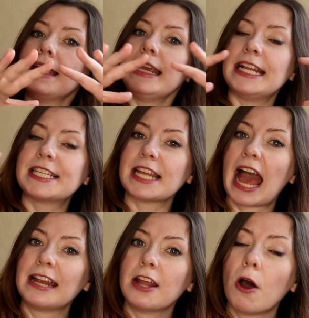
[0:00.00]
It's
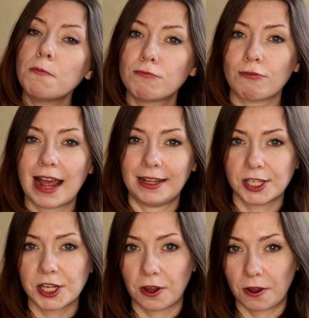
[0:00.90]
an umbrella
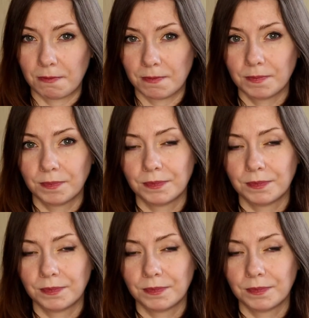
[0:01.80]
term.